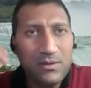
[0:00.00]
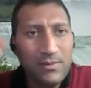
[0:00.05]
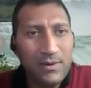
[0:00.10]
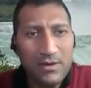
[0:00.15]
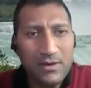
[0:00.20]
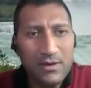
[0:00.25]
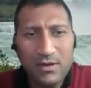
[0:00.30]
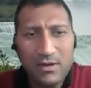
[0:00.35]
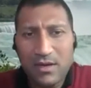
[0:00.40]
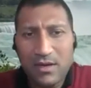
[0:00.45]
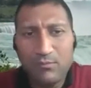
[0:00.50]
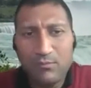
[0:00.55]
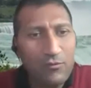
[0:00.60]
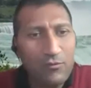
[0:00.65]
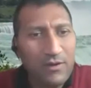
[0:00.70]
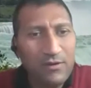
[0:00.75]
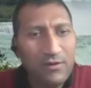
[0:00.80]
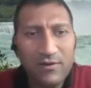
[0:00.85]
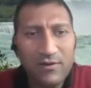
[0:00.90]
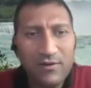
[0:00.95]
and
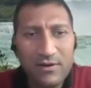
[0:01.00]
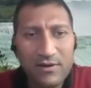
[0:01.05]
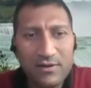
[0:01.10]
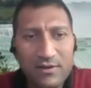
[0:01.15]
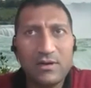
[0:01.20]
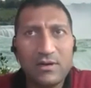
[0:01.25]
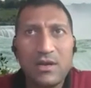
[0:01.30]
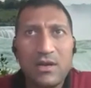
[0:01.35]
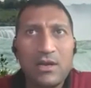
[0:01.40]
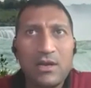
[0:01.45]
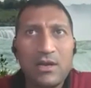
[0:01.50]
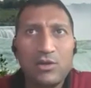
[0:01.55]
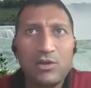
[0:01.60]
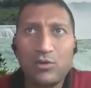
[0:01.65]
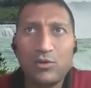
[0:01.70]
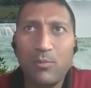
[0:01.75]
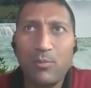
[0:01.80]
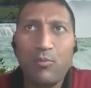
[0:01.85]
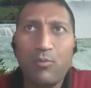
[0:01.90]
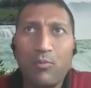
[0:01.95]
moving further to the
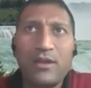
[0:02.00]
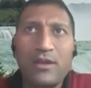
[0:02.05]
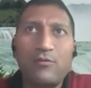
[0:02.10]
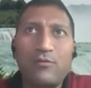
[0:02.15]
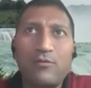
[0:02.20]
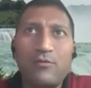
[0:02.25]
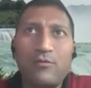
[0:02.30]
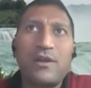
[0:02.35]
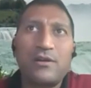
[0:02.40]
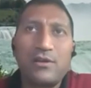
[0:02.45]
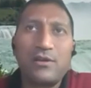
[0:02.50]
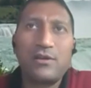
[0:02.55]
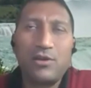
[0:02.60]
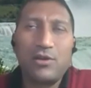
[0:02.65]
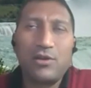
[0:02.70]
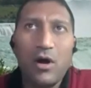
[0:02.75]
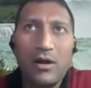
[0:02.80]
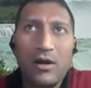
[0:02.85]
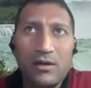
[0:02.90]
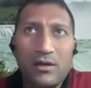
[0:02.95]
point where you got